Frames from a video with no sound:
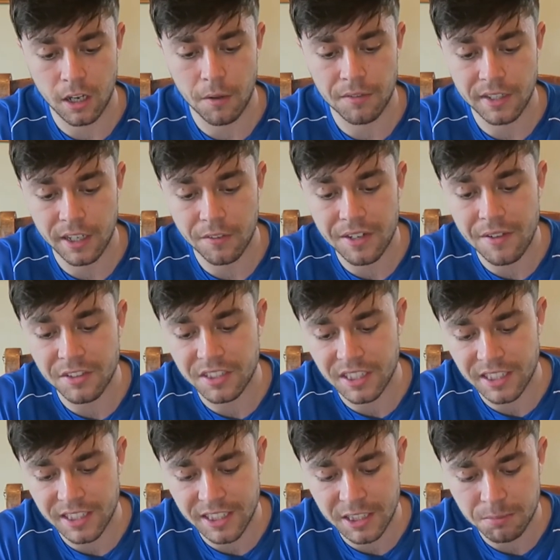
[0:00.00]
I mean, I've never
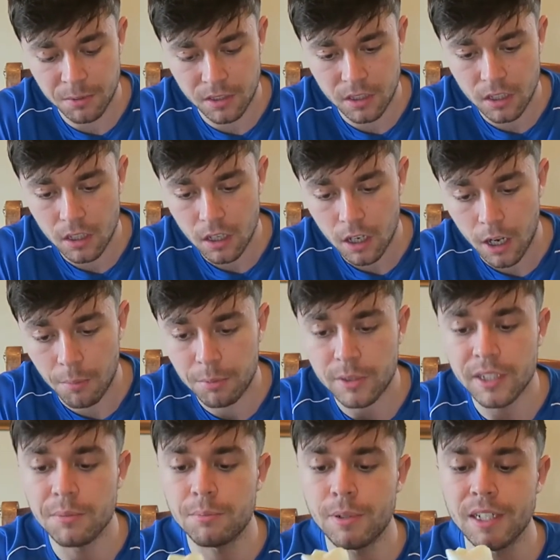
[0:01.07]
seen these, but I'm
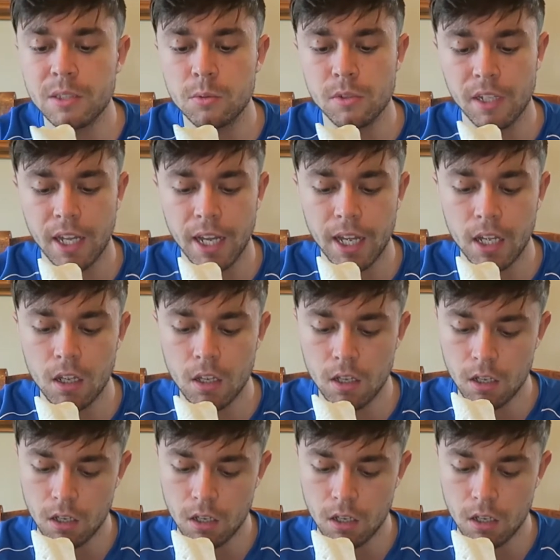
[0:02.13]
pretty impressed with that.